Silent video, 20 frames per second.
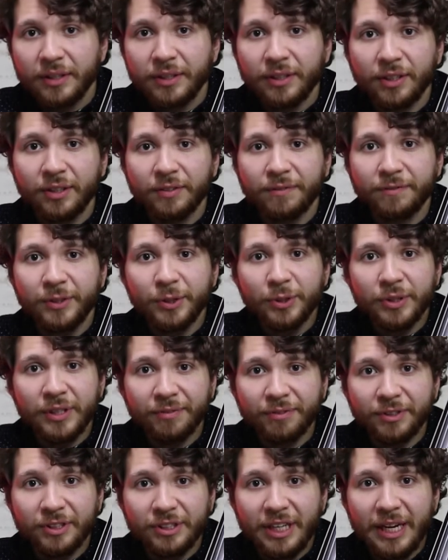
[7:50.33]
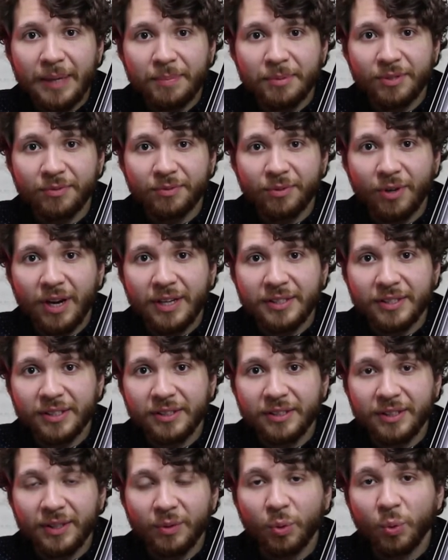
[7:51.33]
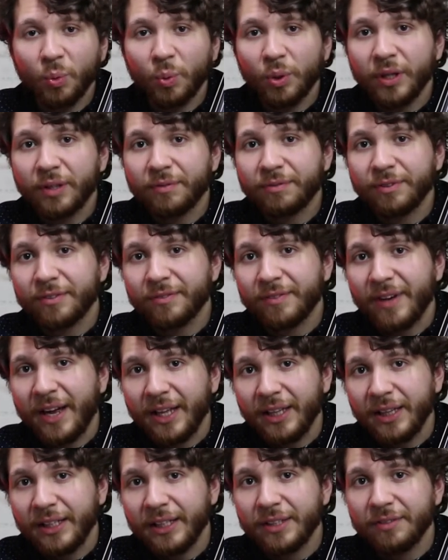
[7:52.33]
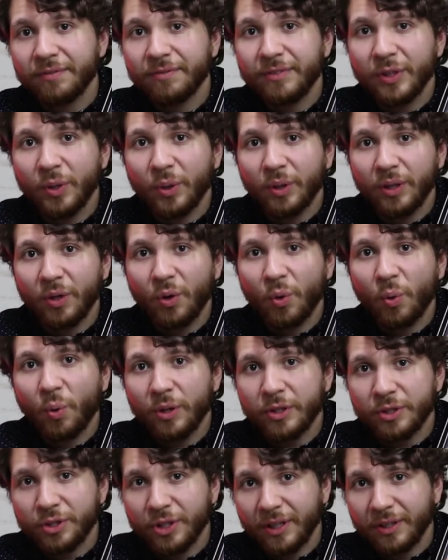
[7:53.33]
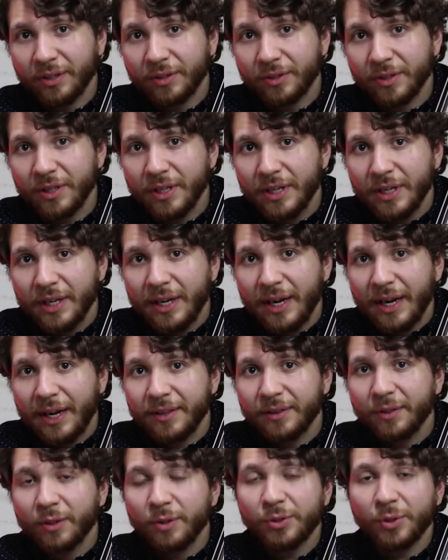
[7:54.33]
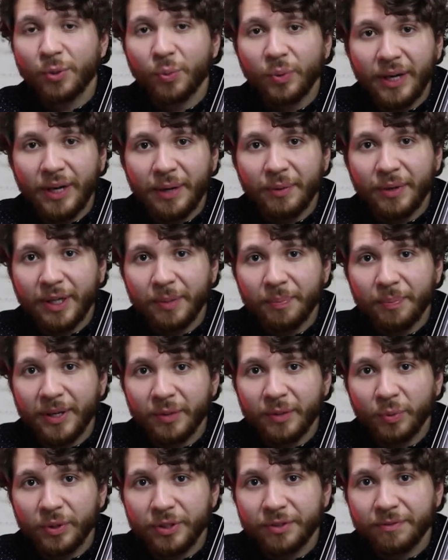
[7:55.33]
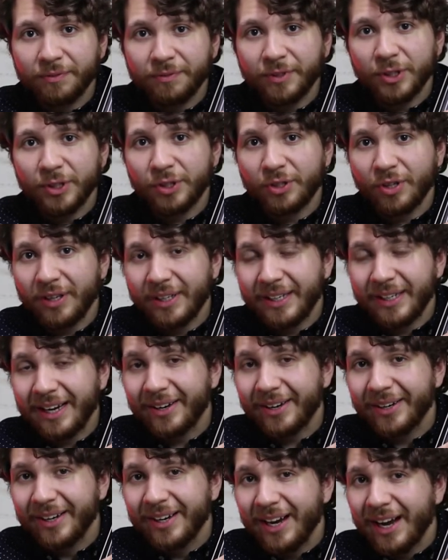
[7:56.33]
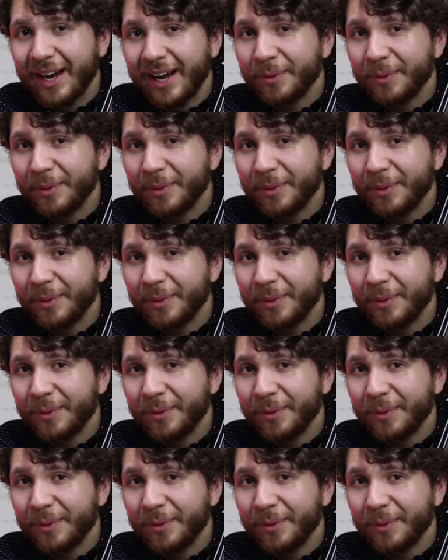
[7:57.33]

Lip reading: There are a few different types of rosin that will work for violin, viola, or cello, and those are what I recommend when you're first starting out.